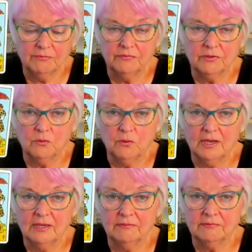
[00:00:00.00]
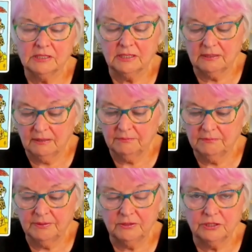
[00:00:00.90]
moving away to
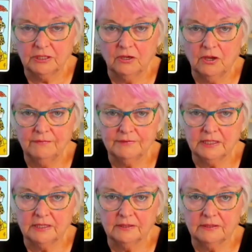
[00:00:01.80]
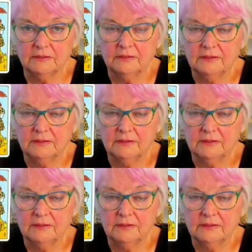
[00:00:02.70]
building a life together.